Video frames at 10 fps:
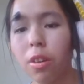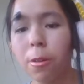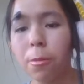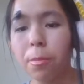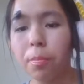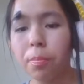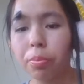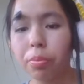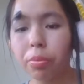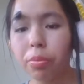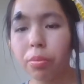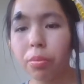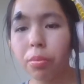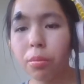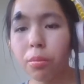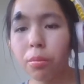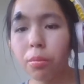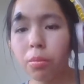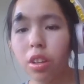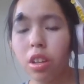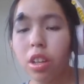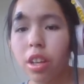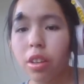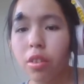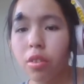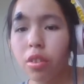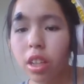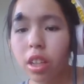from their upcoming book.